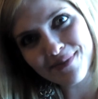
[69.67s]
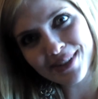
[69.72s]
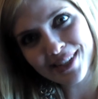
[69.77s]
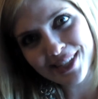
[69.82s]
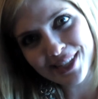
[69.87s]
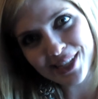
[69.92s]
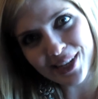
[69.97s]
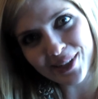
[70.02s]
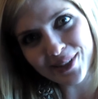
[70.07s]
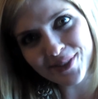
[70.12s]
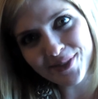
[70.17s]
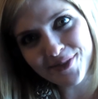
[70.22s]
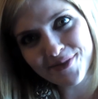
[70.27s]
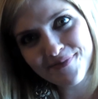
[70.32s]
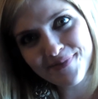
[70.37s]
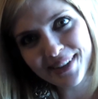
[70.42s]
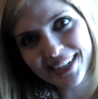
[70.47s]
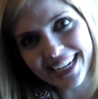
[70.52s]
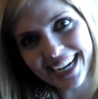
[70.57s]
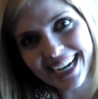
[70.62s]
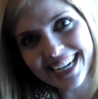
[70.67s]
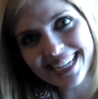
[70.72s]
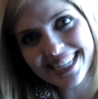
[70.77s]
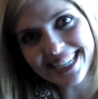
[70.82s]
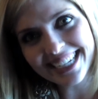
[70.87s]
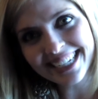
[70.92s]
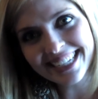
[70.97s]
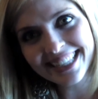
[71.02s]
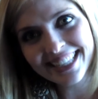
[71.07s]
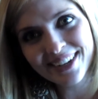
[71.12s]
to myself, but I
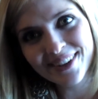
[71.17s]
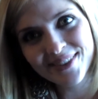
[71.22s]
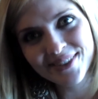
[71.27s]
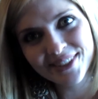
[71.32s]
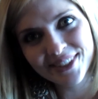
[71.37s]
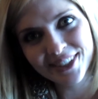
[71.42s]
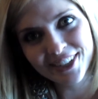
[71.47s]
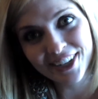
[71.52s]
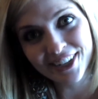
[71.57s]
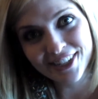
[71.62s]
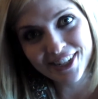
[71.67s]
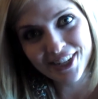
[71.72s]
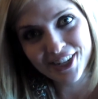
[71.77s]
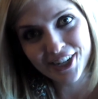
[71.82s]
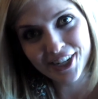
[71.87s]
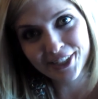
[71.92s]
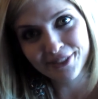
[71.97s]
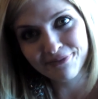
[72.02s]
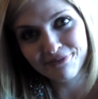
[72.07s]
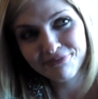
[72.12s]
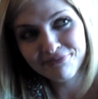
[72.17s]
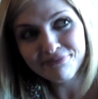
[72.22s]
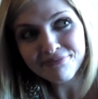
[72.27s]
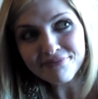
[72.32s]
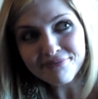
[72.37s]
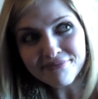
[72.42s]
decided that I was going to audition.